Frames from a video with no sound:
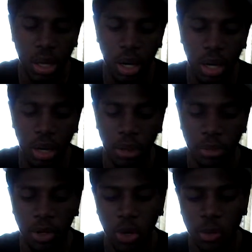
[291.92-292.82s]

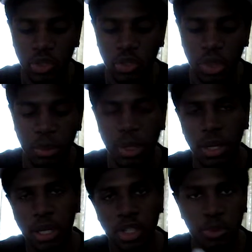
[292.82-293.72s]
Kirby's Dream
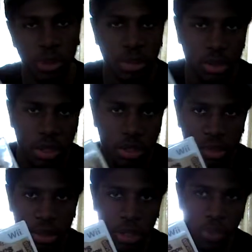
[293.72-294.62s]
Collection Special
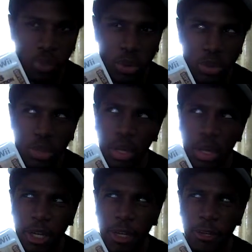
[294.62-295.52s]
Edition. This was
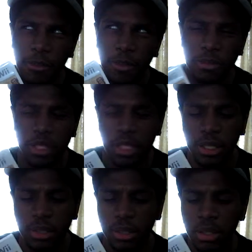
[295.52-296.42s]

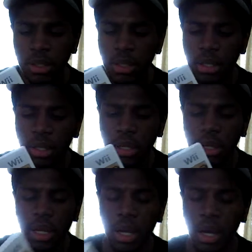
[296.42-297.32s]
$15,
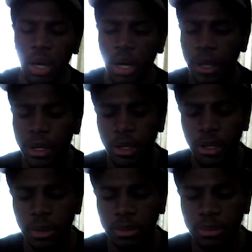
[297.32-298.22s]

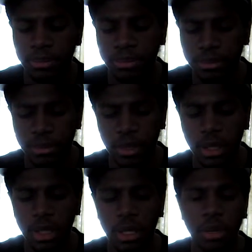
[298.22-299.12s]
and
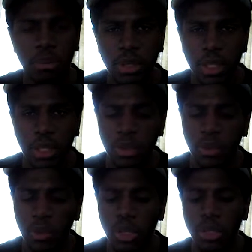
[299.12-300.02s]
complete
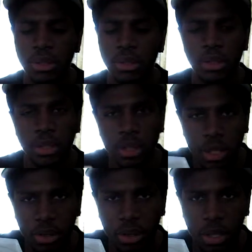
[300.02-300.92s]
with
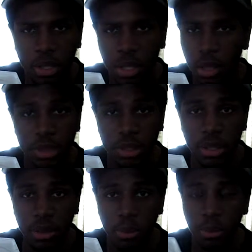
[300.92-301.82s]
Nintendo Club
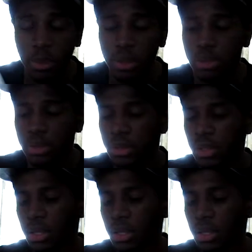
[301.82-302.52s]
Nintendo points.